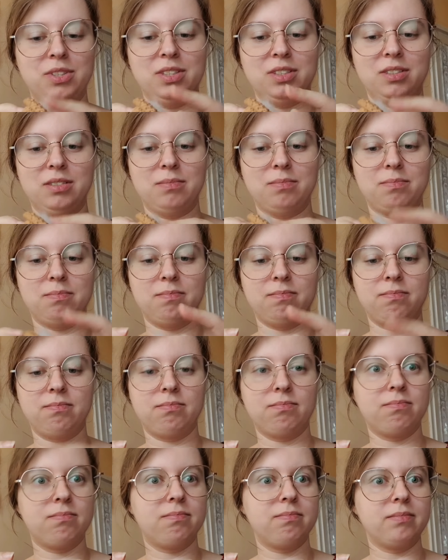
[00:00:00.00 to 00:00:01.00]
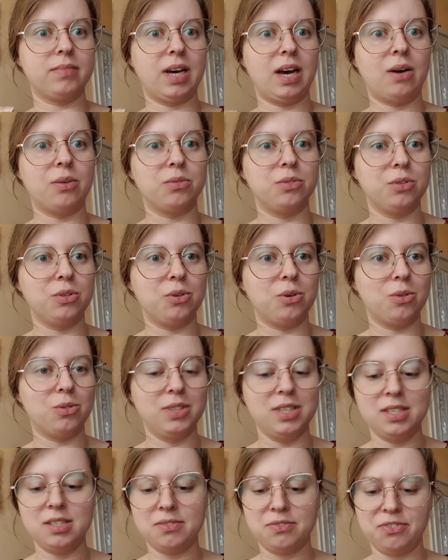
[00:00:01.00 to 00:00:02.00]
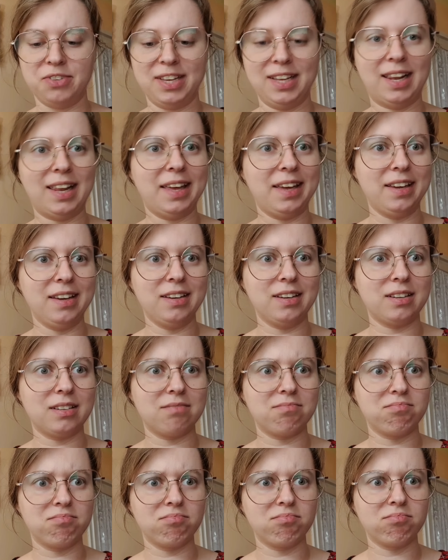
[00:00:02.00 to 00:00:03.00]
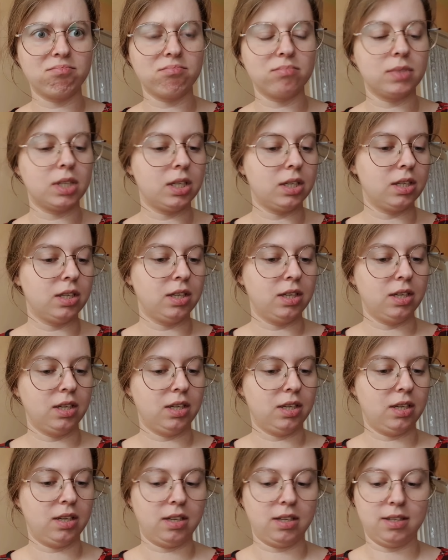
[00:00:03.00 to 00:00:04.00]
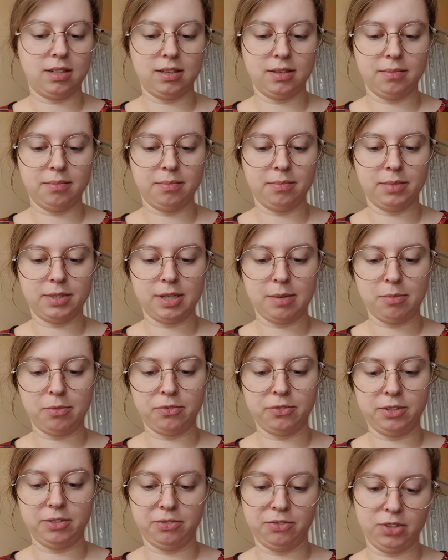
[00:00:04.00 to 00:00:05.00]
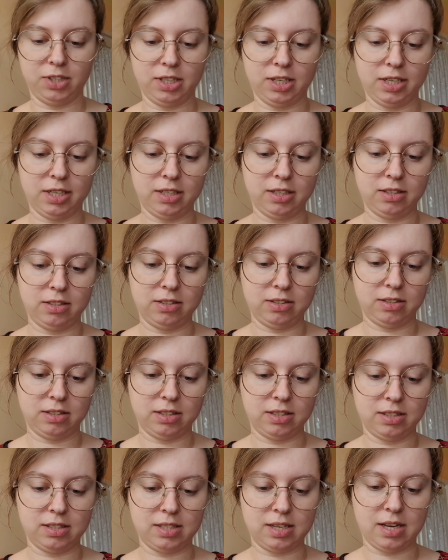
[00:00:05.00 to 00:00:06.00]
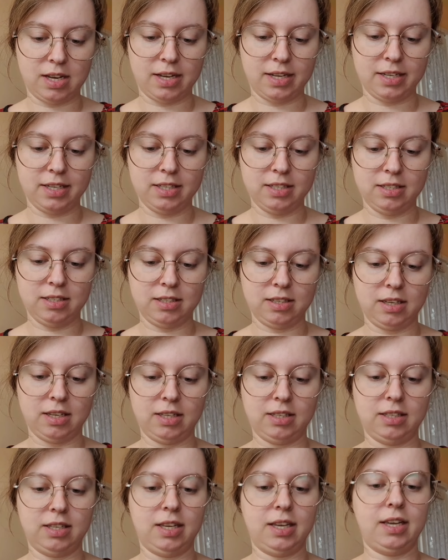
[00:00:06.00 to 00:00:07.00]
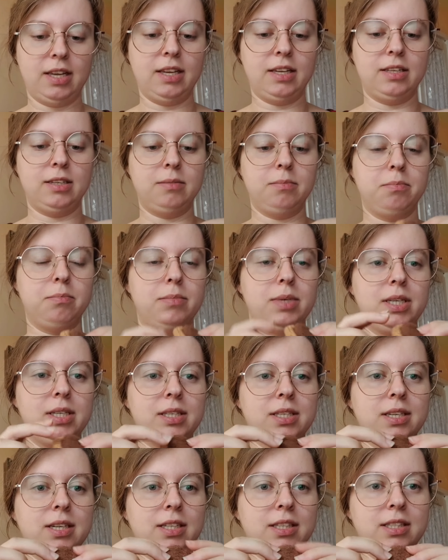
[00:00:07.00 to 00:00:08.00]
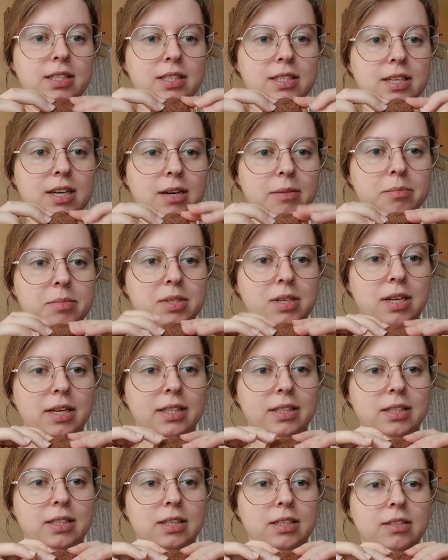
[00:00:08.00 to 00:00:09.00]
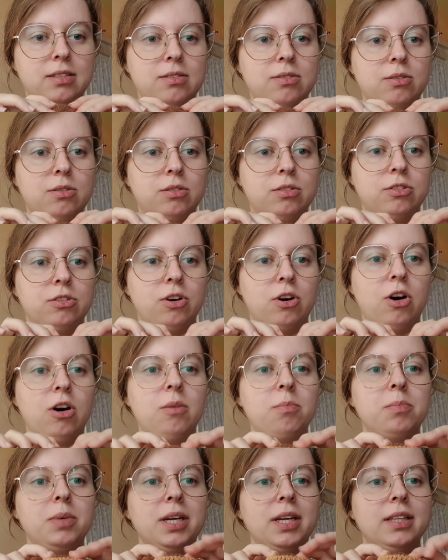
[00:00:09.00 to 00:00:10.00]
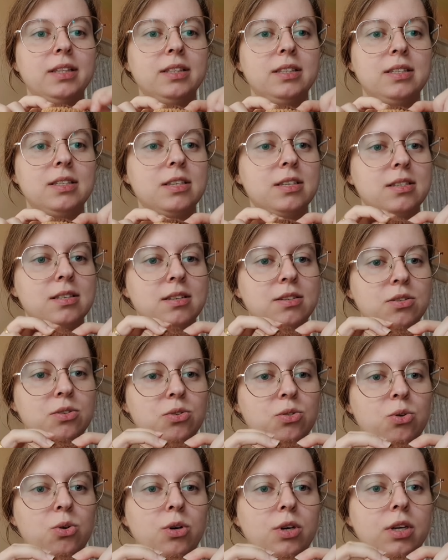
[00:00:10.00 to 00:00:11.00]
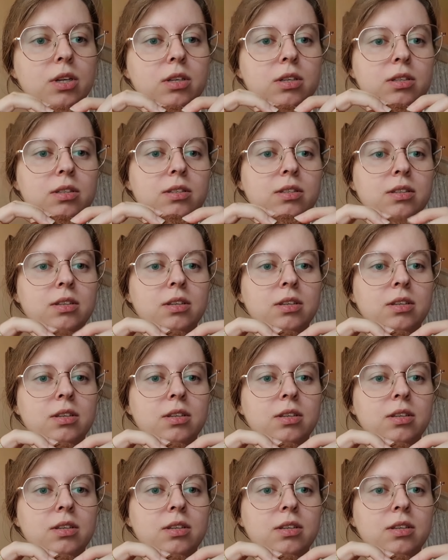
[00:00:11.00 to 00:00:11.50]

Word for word: the, how do you call this, filling? Um, some of the filling inside and then basically this comes like this on top and this is the soil